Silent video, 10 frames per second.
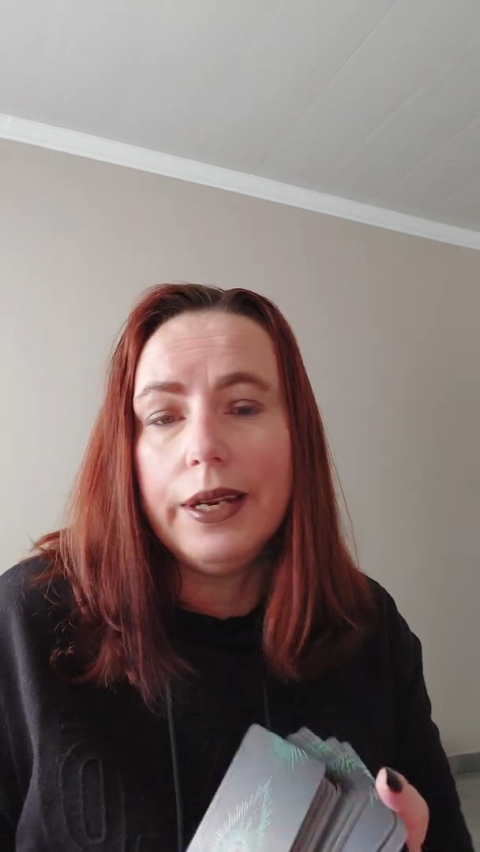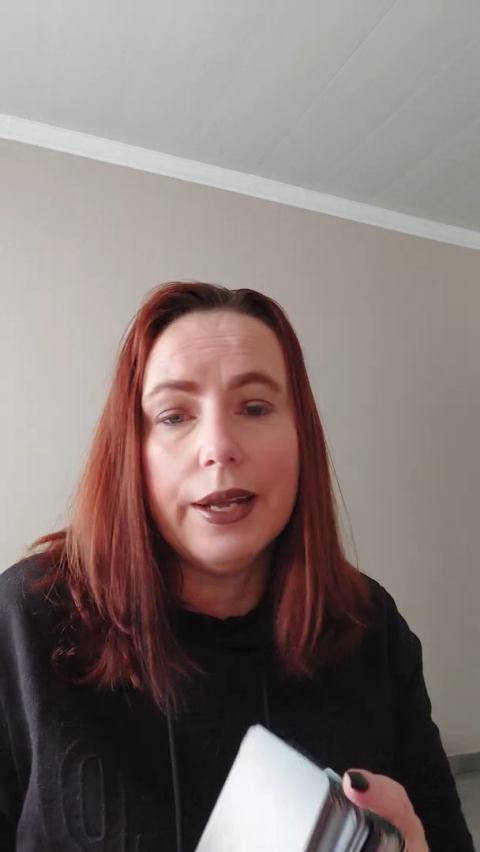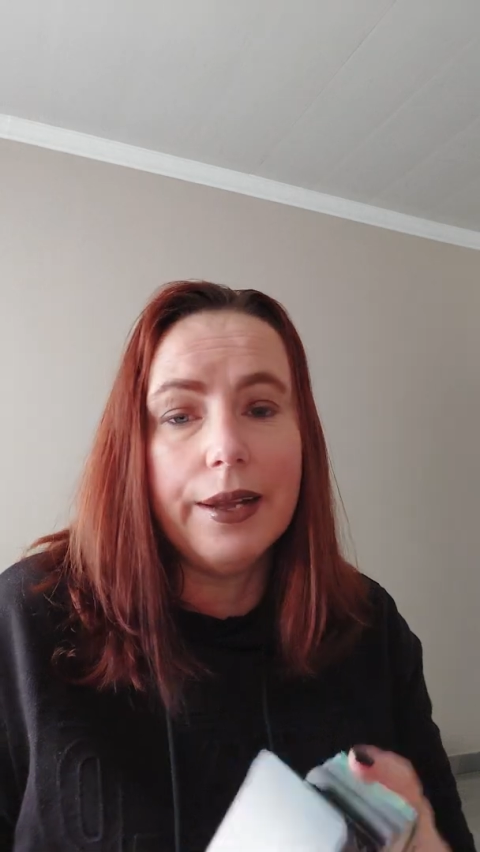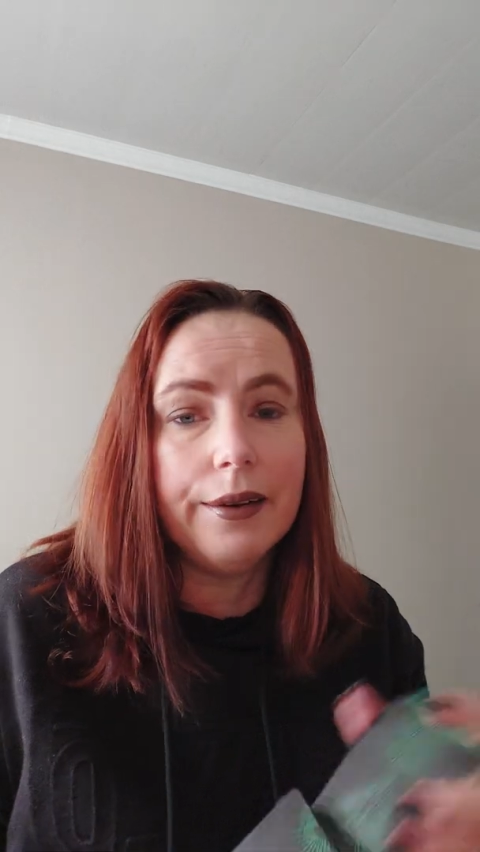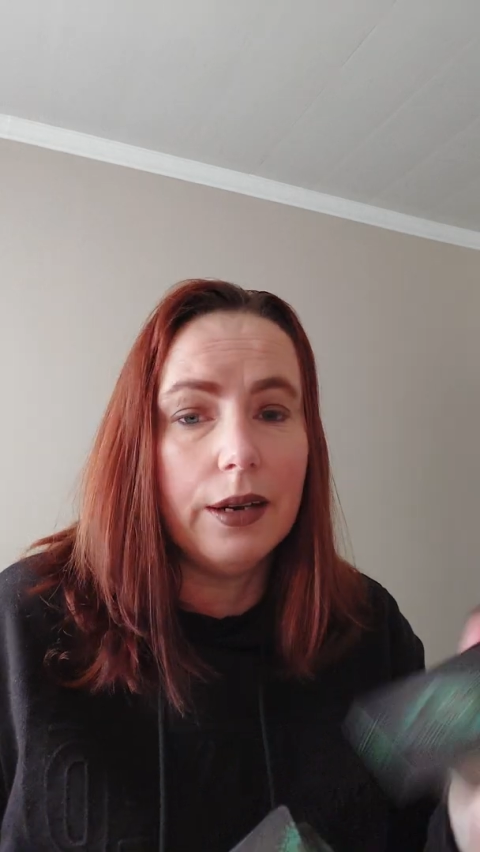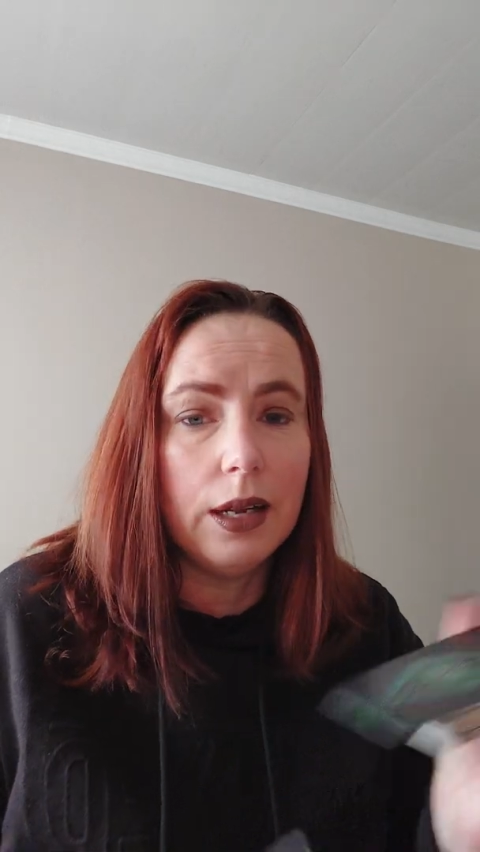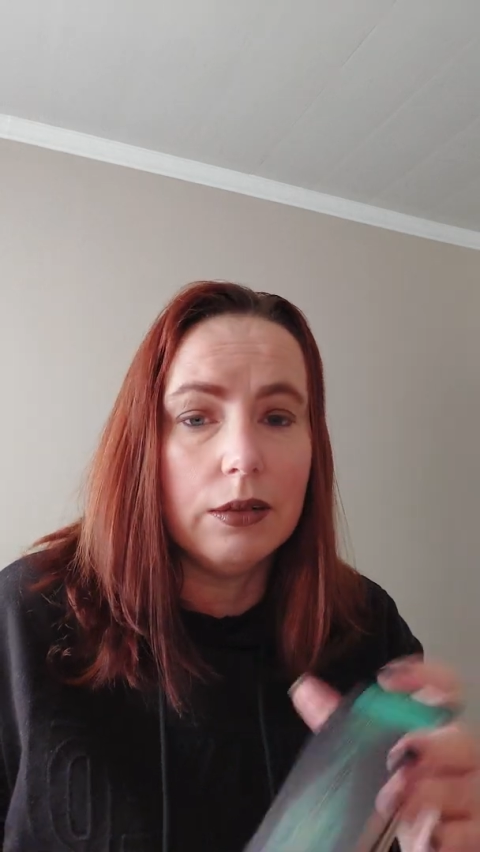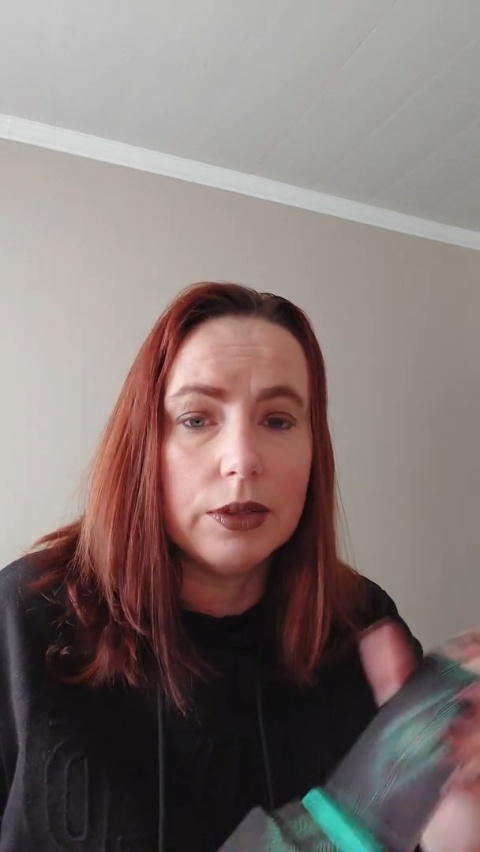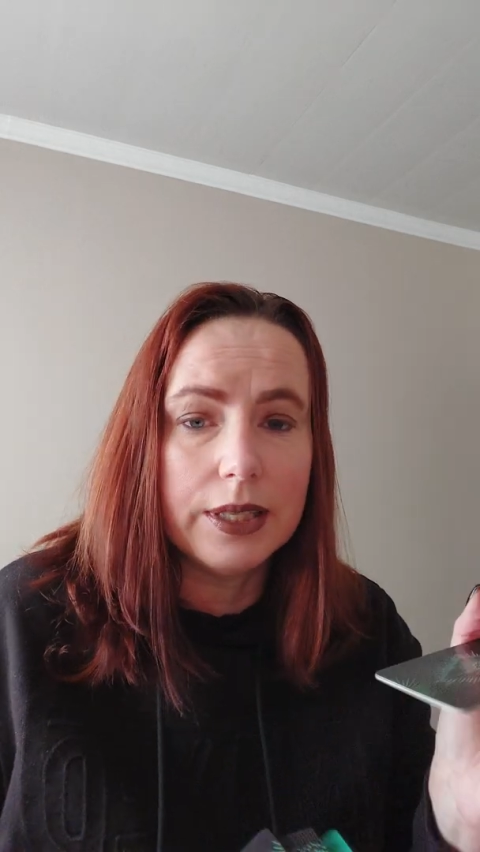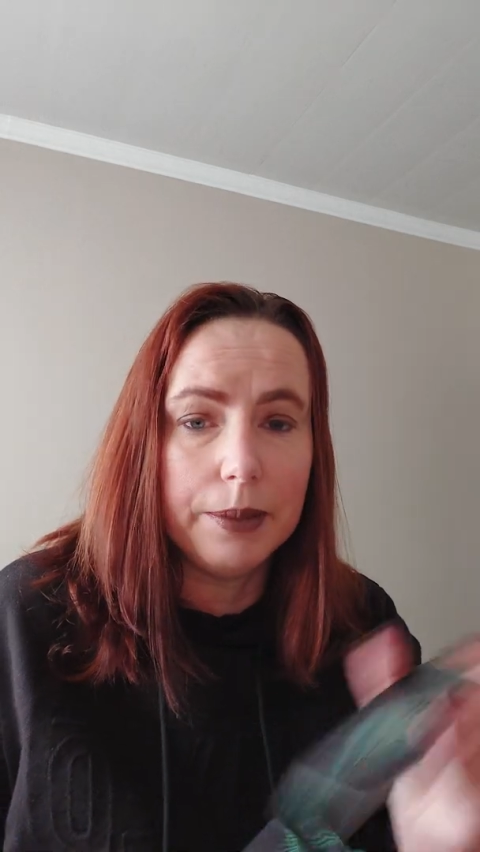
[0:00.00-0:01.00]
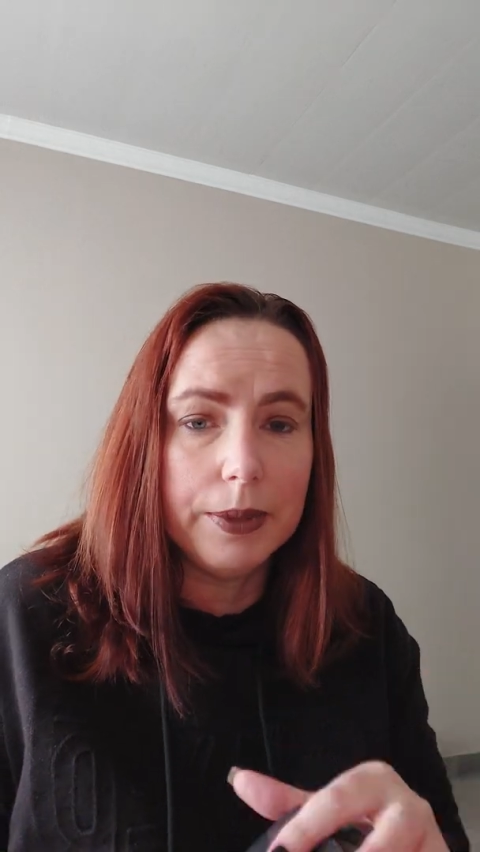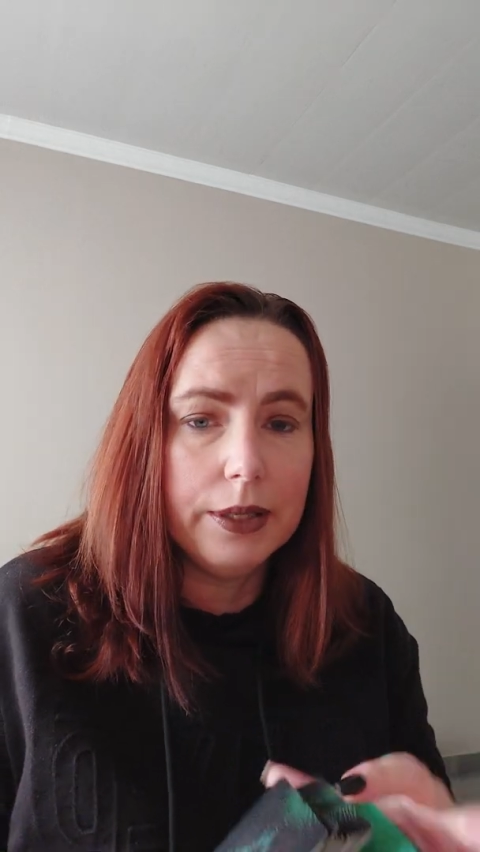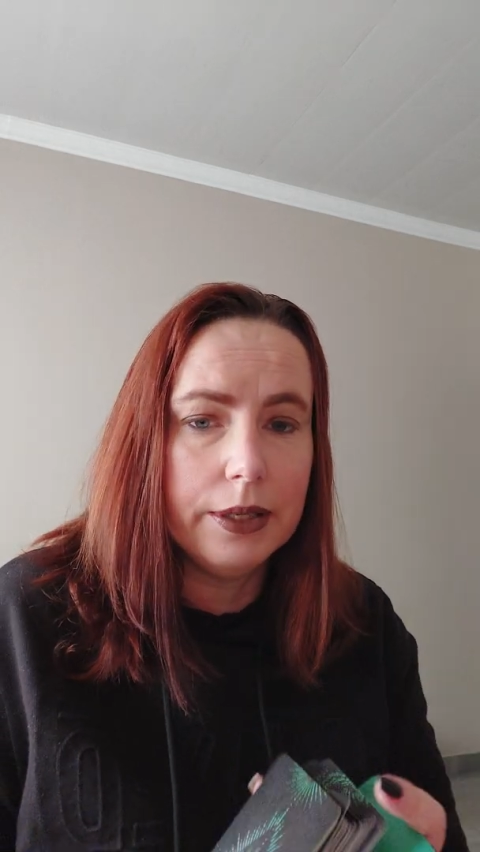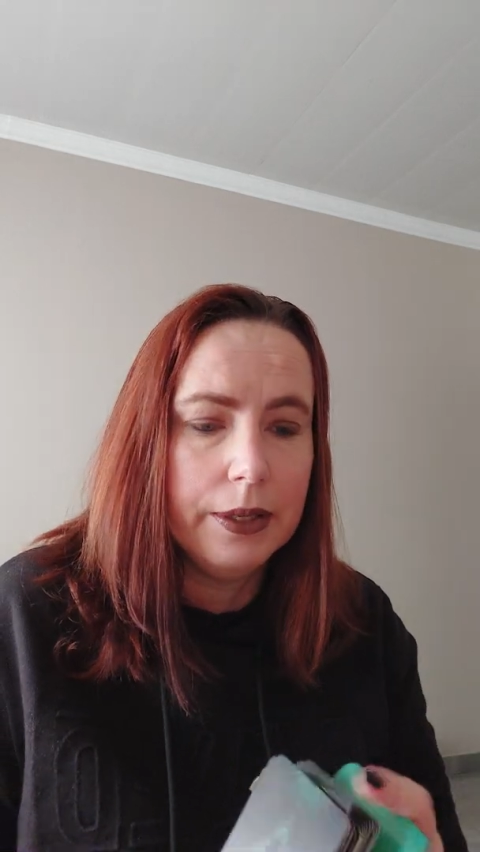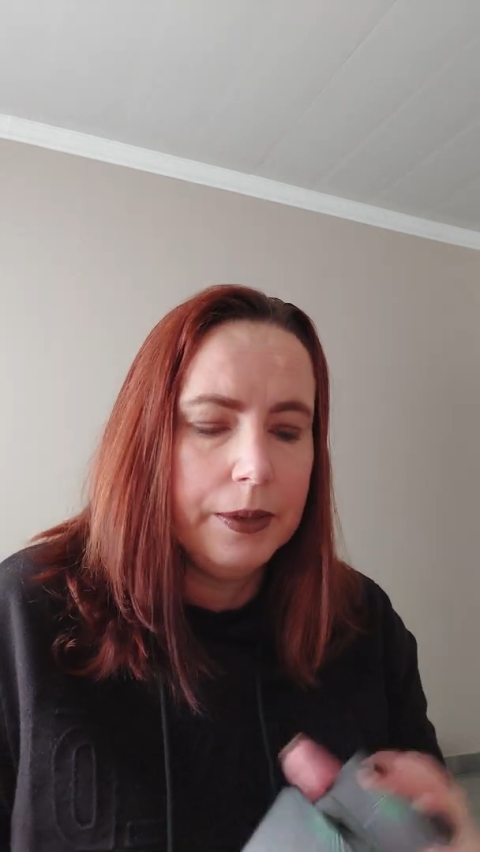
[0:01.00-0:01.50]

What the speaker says: done, I'll skip it